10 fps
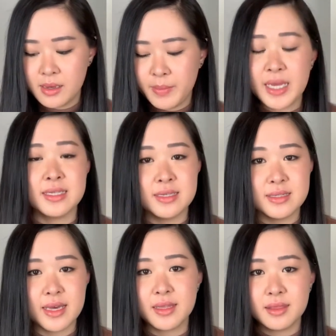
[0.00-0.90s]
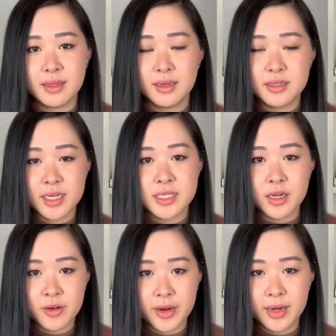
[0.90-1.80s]
pieces that the Dyson
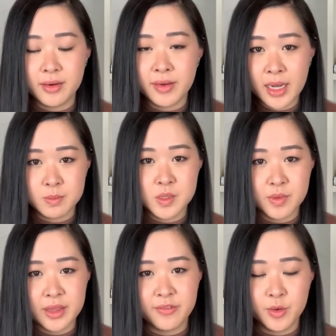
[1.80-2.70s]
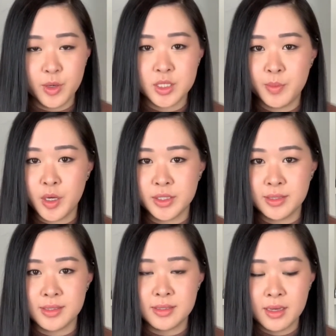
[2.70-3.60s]
Corrale comes with if you were to
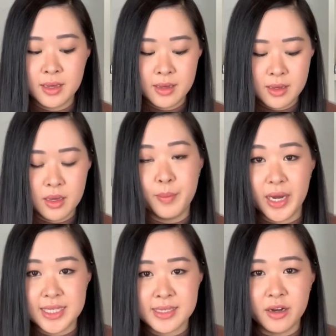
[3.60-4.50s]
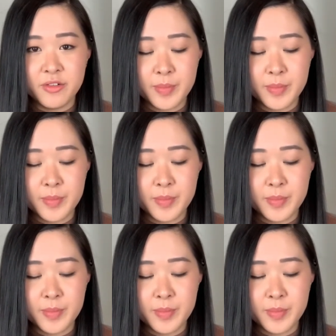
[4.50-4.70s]
purchase it by itself.